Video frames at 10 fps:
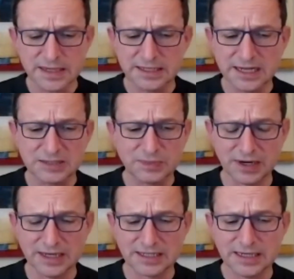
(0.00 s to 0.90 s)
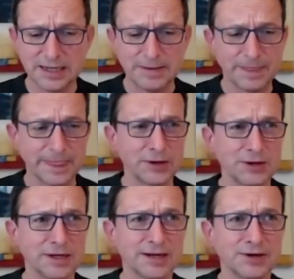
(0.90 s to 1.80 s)
And that's brilliant.
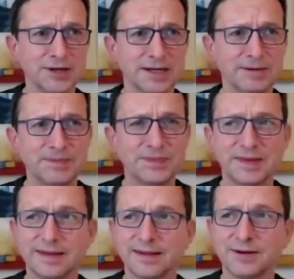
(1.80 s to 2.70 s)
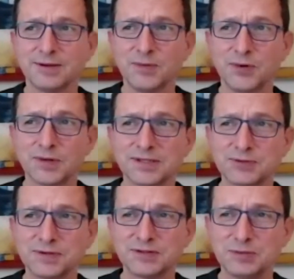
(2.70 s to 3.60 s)
On a more
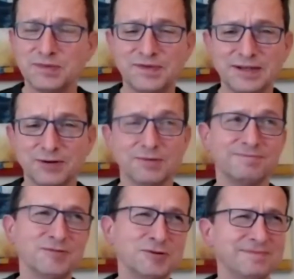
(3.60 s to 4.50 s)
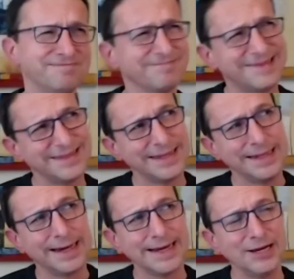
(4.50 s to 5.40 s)
sort of superficial or more
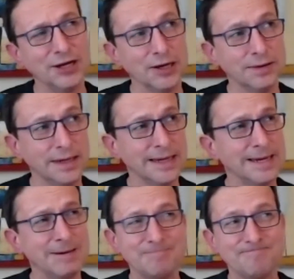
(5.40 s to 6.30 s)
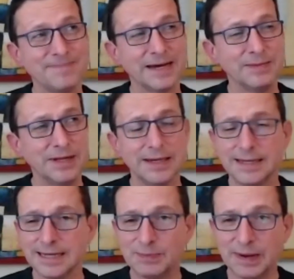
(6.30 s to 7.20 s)
light note, I'm
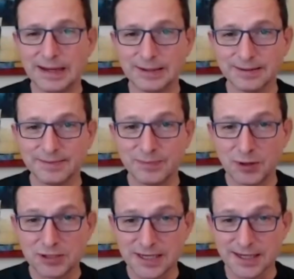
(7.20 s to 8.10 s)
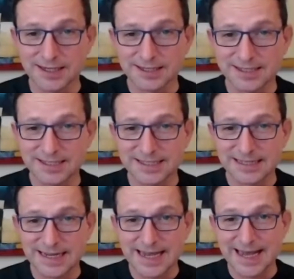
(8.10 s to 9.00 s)
learning about podcasts,
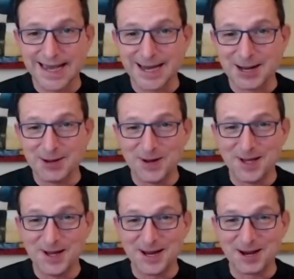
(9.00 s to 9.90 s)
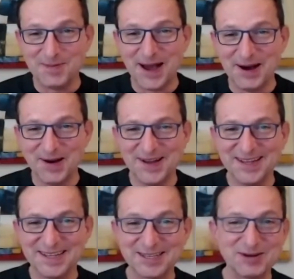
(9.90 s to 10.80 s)
and I'm learning about
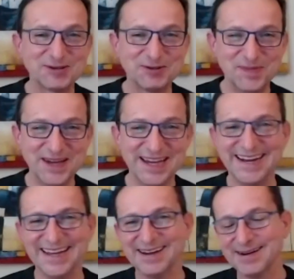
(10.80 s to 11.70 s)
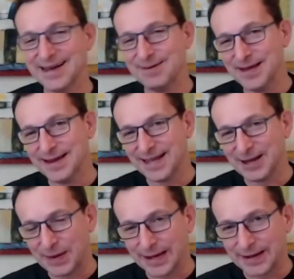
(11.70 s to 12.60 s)
social media, and I'm learning
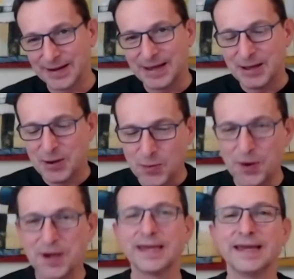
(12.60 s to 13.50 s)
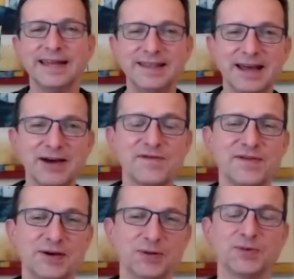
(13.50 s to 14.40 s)
about working in that
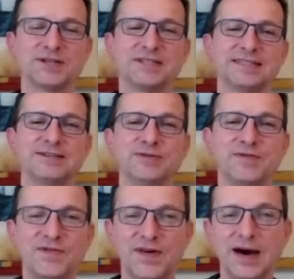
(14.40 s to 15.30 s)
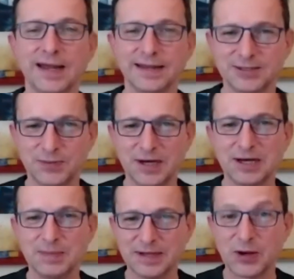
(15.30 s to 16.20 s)
field, which is good fun as
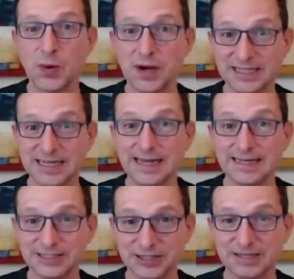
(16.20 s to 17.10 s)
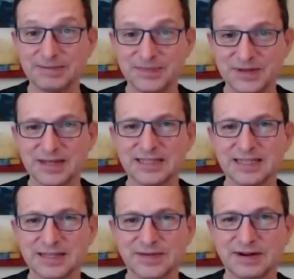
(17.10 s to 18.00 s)
well, but quite challenging because
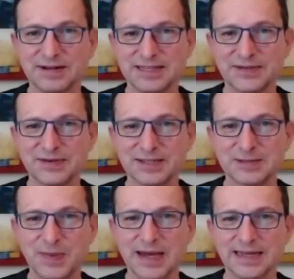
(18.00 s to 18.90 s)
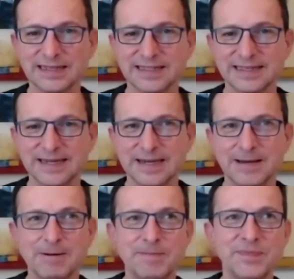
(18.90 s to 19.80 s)
it's a very different space.
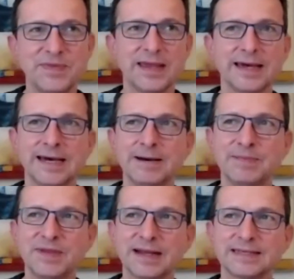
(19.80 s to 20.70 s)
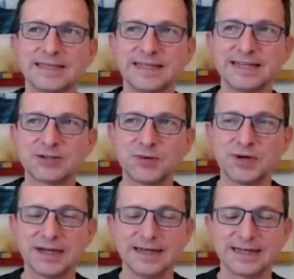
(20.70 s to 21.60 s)
That's
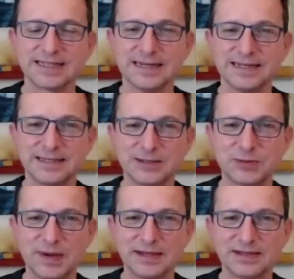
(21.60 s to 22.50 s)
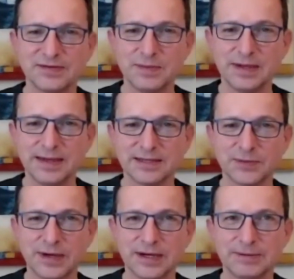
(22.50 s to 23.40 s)
quite an exciting space for me as
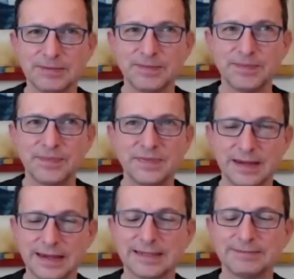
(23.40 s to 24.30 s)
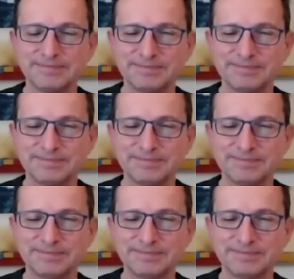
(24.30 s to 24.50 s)
well. Yeah.